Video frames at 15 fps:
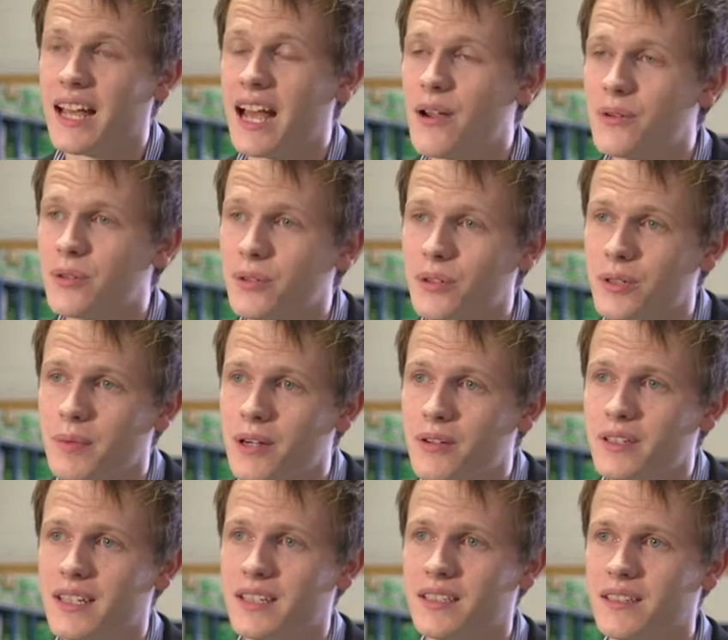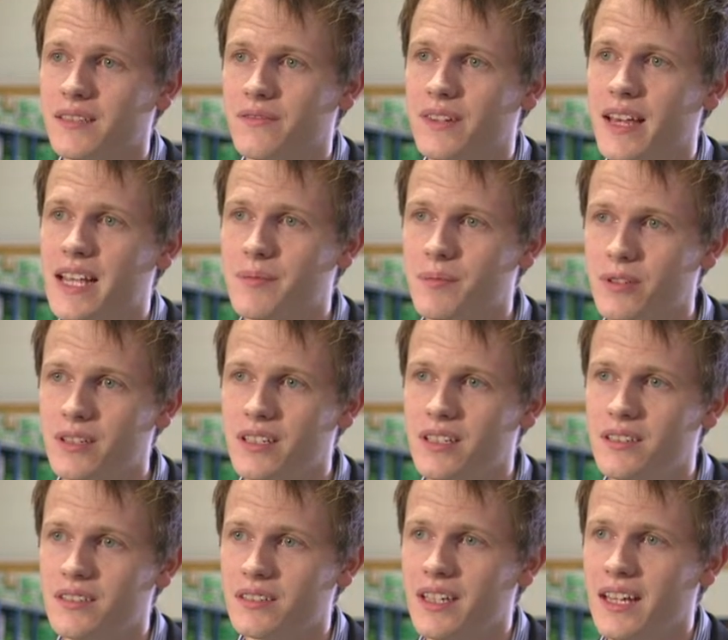and how to go about getting the
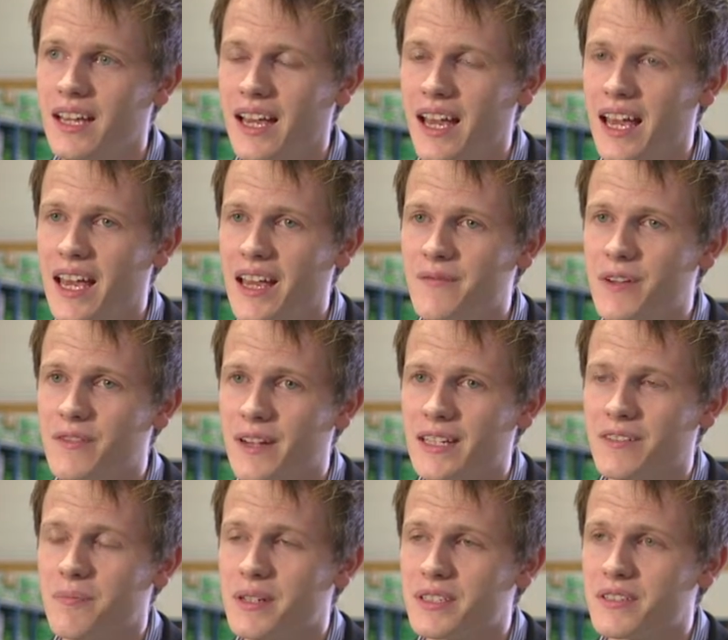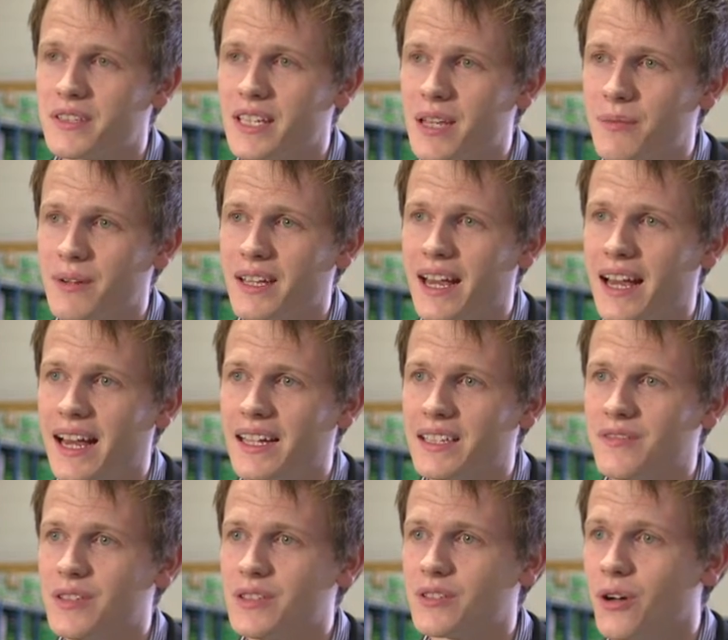expertise. Um, the fact that Business Gateway
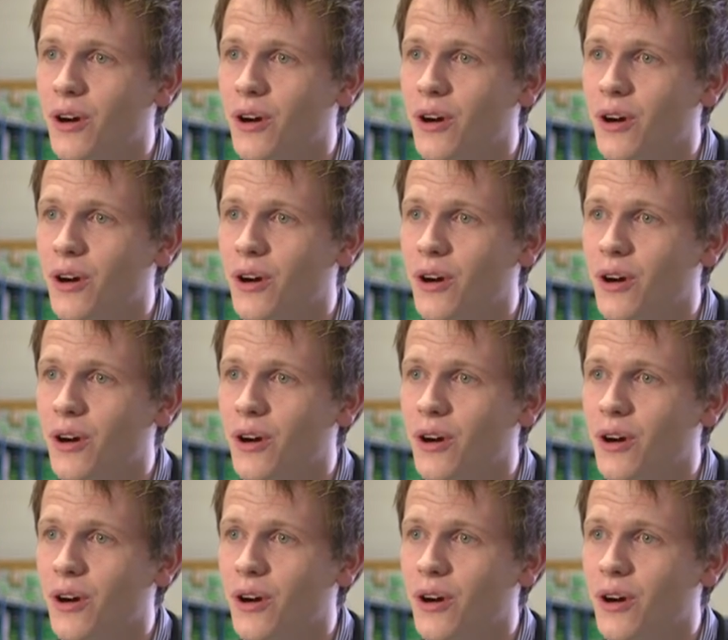had these